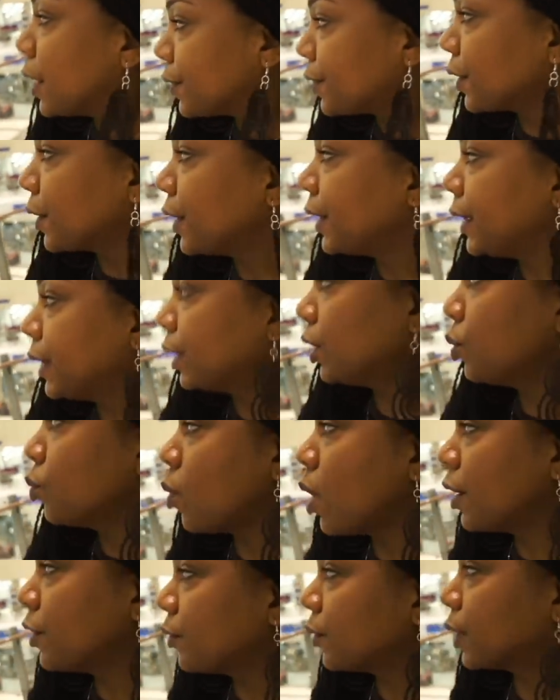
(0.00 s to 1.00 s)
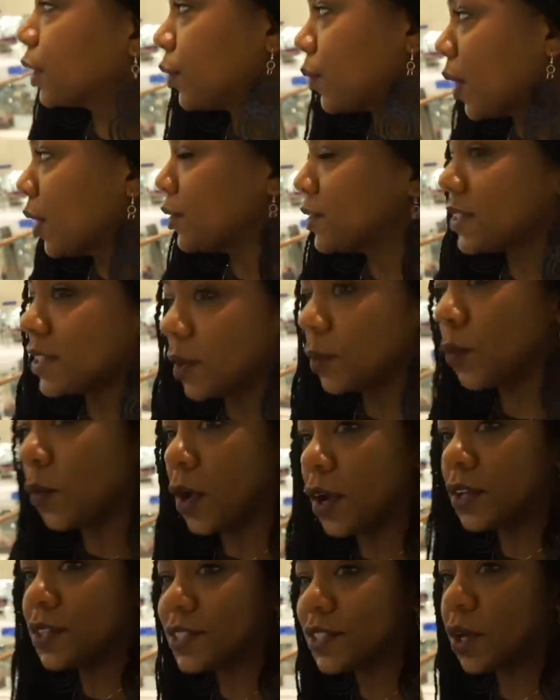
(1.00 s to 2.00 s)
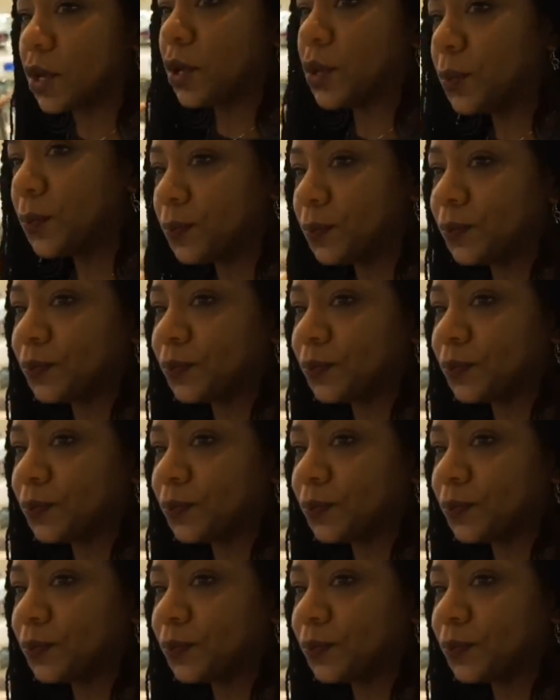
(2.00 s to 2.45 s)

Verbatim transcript: They're here wandering around somewhere, so